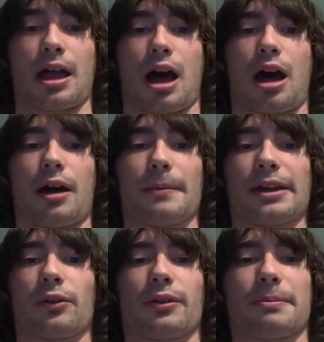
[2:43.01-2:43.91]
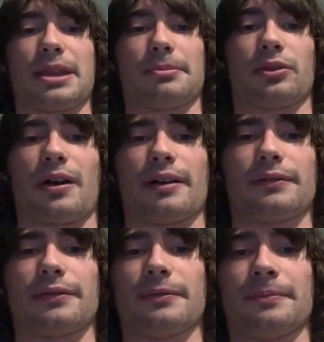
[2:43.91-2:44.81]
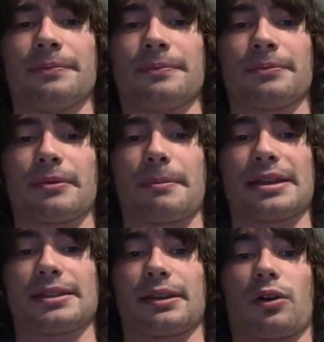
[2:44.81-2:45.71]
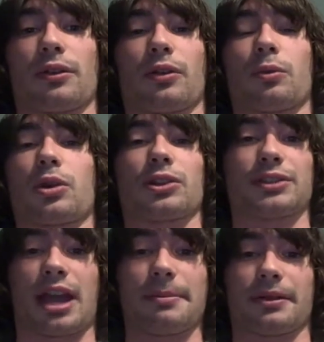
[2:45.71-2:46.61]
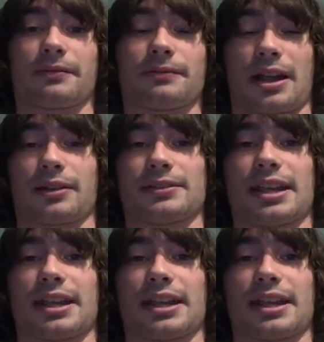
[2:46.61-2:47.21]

I know all the people who have basically all the world typing records,